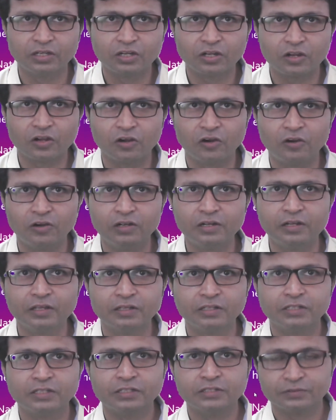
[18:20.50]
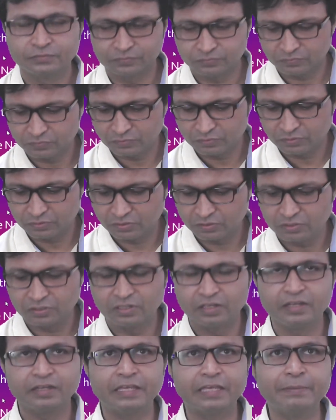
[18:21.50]
called
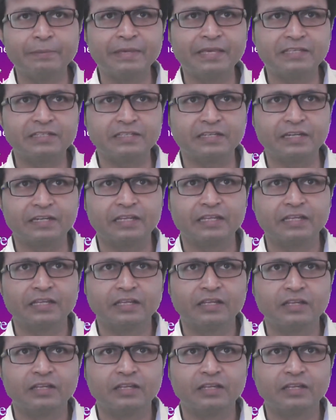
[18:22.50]
imagery.